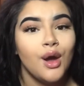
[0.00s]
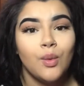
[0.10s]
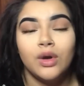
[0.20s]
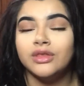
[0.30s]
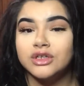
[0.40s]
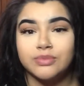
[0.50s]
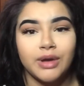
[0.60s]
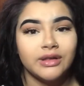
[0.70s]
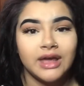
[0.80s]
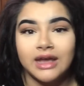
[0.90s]
when there's
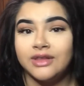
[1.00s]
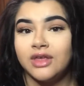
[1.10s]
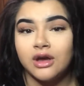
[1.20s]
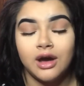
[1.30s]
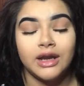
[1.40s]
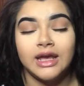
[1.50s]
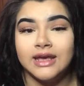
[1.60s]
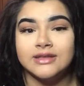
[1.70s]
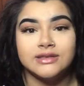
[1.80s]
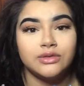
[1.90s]
barely anything on it.
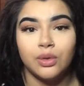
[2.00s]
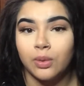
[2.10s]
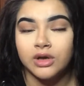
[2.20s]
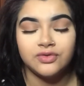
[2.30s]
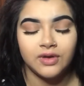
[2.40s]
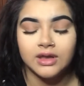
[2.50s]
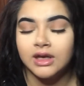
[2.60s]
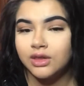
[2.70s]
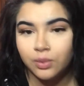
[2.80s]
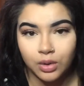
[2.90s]
It's the worst
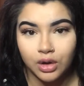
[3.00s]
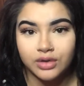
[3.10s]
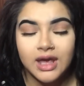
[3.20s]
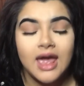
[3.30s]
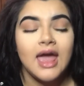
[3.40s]
feeling in the world.